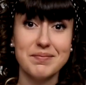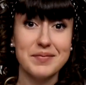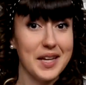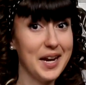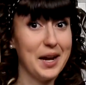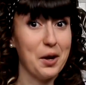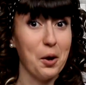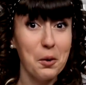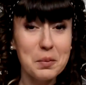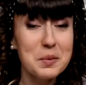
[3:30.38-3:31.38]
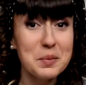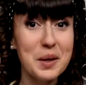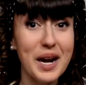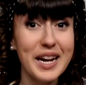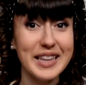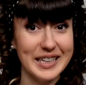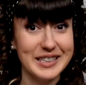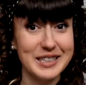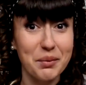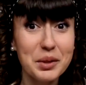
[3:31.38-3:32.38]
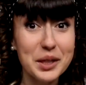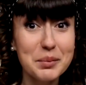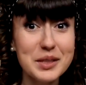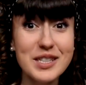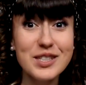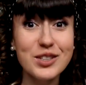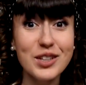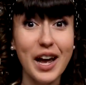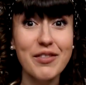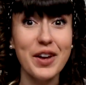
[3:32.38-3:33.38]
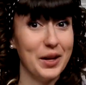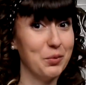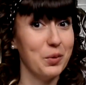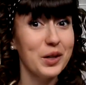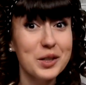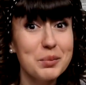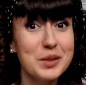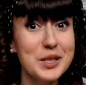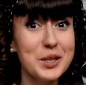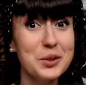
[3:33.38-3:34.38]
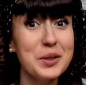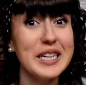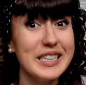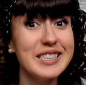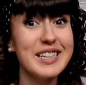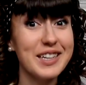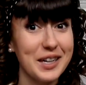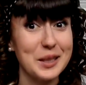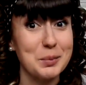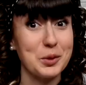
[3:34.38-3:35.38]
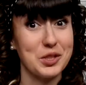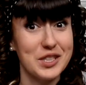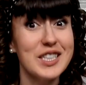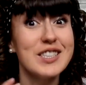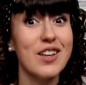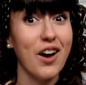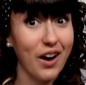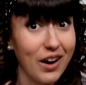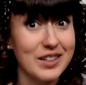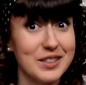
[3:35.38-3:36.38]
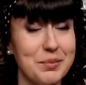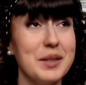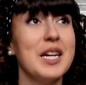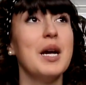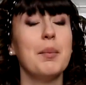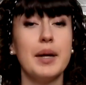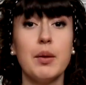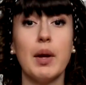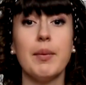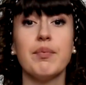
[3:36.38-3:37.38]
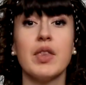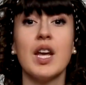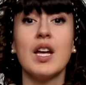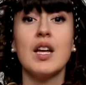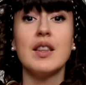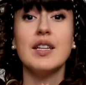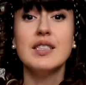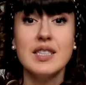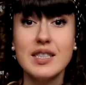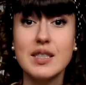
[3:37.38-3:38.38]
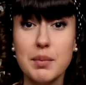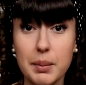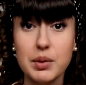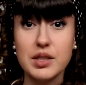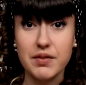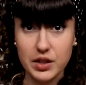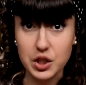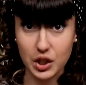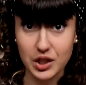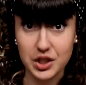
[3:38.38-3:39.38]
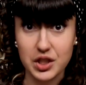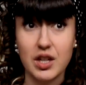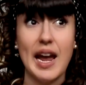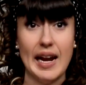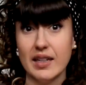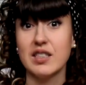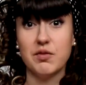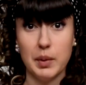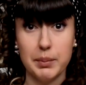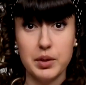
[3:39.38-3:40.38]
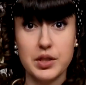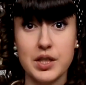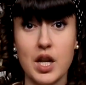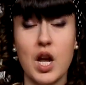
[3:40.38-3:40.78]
then I hope and pray that someone comes into your life and welcomes you into the gospel, because it's awesome. But anyway, this is to members of the church, active members.